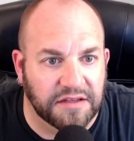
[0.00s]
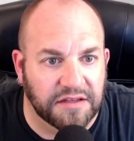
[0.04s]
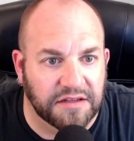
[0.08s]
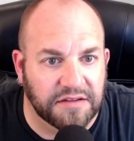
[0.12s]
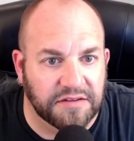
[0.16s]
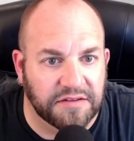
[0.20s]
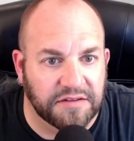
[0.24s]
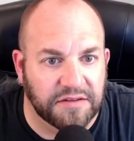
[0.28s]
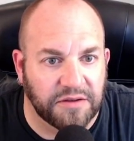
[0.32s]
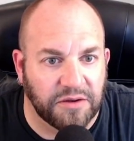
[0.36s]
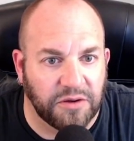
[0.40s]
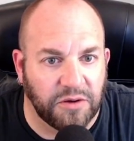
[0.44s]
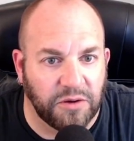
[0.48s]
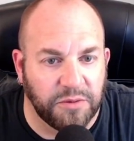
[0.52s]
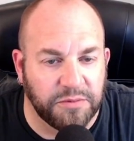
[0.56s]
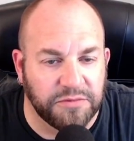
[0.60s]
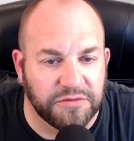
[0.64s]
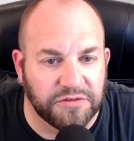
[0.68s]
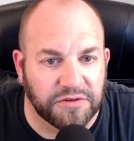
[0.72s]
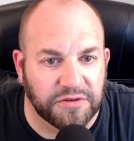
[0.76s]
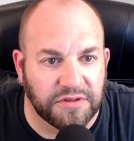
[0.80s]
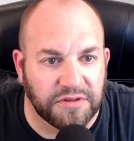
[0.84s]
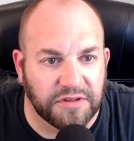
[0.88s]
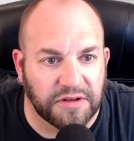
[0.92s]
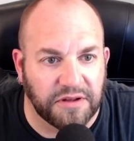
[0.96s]
So the ohms
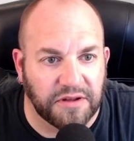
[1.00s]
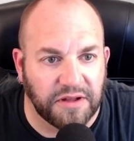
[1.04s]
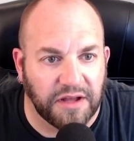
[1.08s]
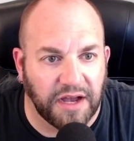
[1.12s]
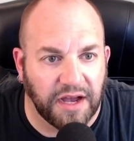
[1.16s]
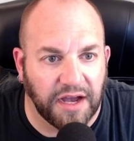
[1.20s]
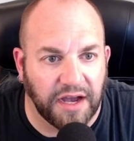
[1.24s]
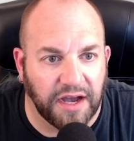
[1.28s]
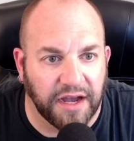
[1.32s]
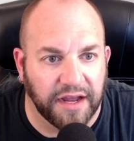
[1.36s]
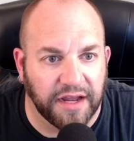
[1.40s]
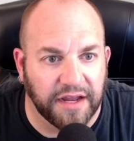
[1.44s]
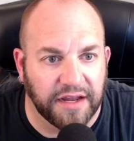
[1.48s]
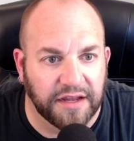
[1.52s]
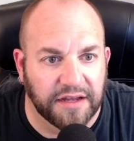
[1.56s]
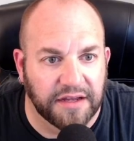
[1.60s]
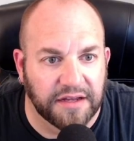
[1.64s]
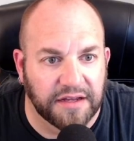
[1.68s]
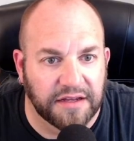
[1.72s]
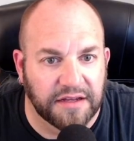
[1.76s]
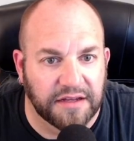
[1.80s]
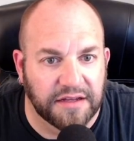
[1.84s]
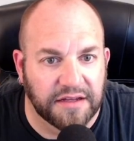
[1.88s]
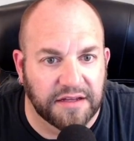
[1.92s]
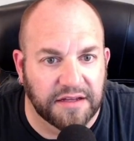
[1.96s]
are a little high,
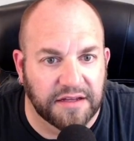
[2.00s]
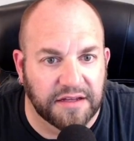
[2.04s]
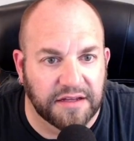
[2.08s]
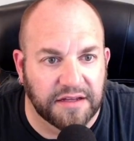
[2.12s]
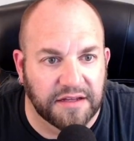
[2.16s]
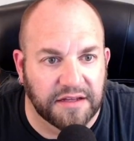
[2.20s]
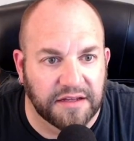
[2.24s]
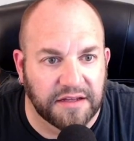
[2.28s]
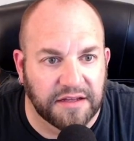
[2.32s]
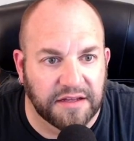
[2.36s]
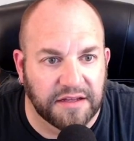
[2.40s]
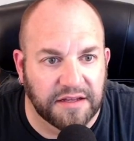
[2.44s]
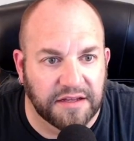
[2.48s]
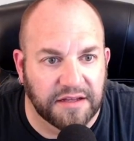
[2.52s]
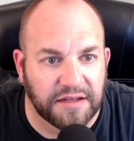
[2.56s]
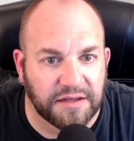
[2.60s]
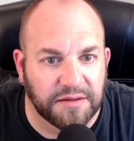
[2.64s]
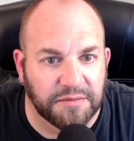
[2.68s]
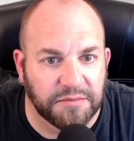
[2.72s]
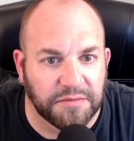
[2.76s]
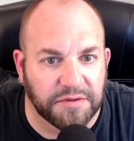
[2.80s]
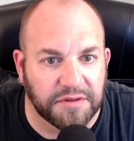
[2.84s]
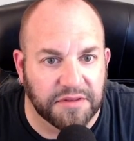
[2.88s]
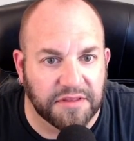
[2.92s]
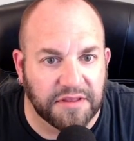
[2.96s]

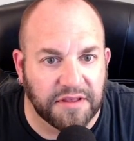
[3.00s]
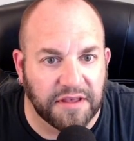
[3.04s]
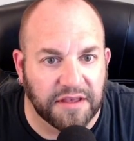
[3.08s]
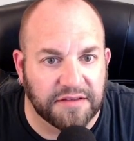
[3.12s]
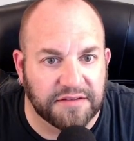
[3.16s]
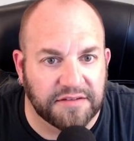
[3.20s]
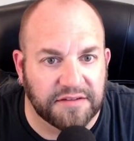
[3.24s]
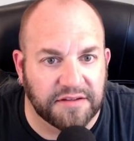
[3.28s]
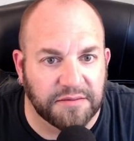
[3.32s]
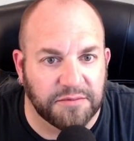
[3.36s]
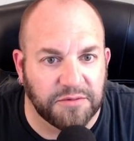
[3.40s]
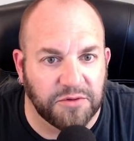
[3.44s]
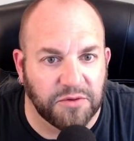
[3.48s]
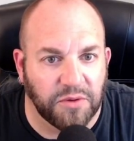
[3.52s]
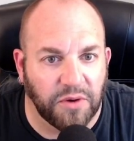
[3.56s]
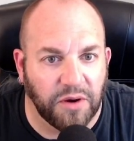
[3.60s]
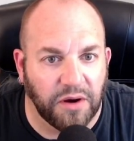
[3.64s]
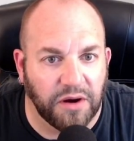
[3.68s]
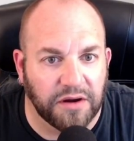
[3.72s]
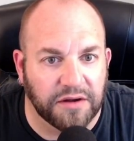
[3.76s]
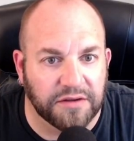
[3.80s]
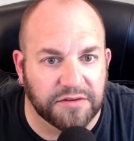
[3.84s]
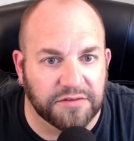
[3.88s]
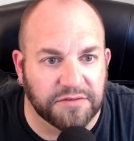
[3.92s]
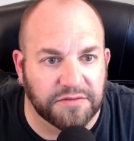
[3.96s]
but the
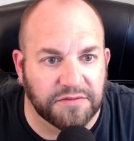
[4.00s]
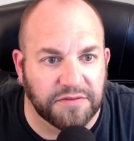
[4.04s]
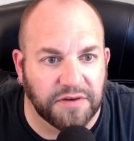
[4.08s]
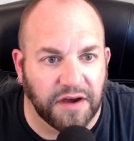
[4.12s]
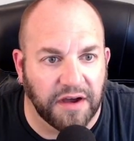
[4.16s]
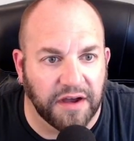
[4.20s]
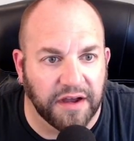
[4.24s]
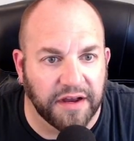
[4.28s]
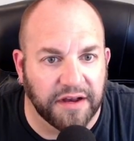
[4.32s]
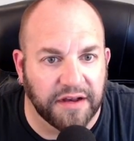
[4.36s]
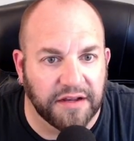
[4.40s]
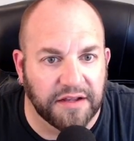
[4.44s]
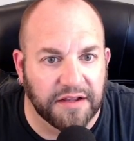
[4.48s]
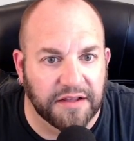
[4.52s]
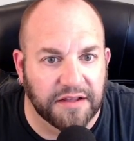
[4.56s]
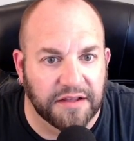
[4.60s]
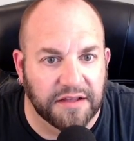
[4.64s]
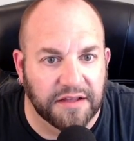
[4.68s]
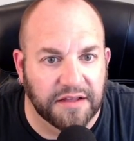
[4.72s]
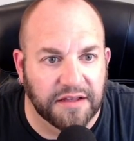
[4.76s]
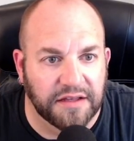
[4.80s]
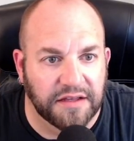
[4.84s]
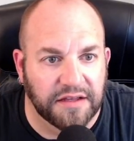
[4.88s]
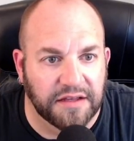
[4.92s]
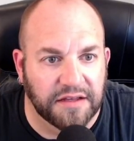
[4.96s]
SWR is fine.
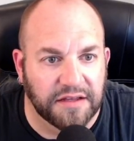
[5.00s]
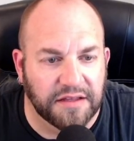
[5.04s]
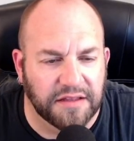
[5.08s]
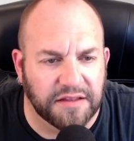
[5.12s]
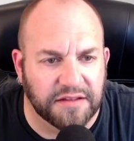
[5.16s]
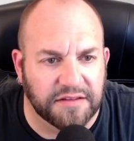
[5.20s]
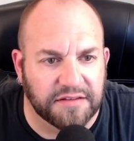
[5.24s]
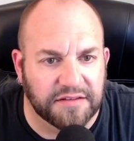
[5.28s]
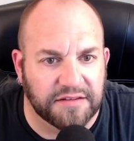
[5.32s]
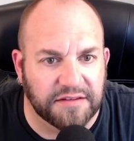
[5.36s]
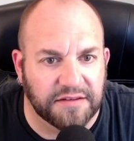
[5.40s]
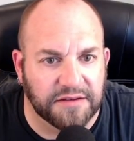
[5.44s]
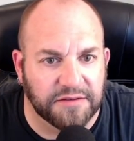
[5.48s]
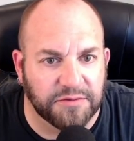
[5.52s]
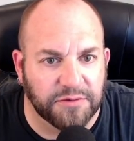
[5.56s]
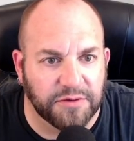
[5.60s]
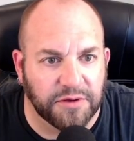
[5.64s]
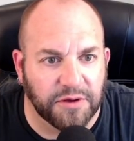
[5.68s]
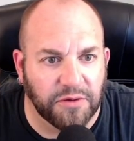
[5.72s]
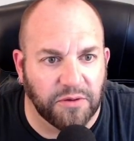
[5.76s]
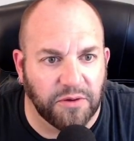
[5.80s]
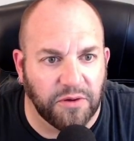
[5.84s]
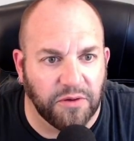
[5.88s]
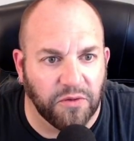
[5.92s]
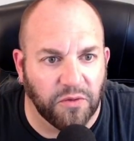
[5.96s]
Let's see if we
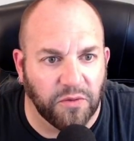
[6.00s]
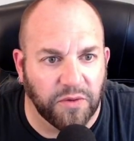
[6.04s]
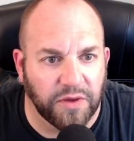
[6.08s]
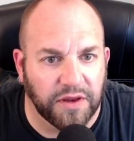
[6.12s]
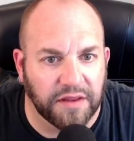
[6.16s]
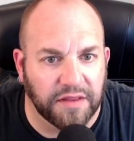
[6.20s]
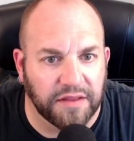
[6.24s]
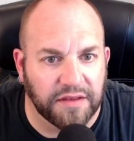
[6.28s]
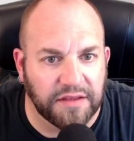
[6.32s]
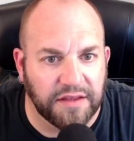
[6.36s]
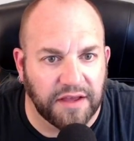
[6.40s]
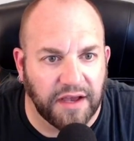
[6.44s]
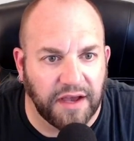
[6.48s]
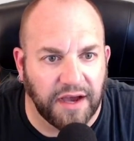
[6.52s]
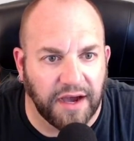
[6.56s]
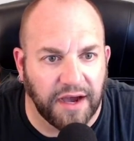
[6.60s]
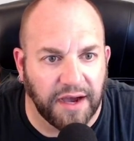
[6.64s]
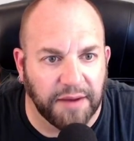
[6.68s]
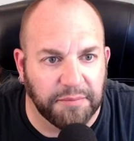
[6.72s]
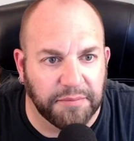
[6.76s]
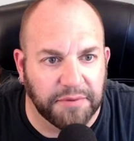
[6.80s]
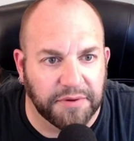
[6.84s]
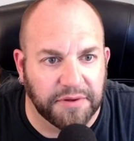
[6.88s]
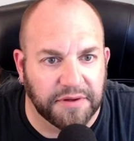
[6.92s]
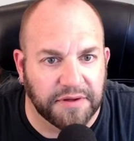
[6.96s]
go all the way to the
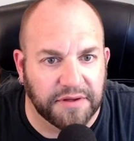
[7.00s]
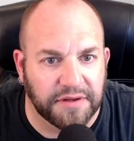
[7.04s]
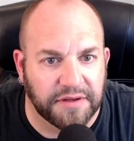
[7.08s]
top.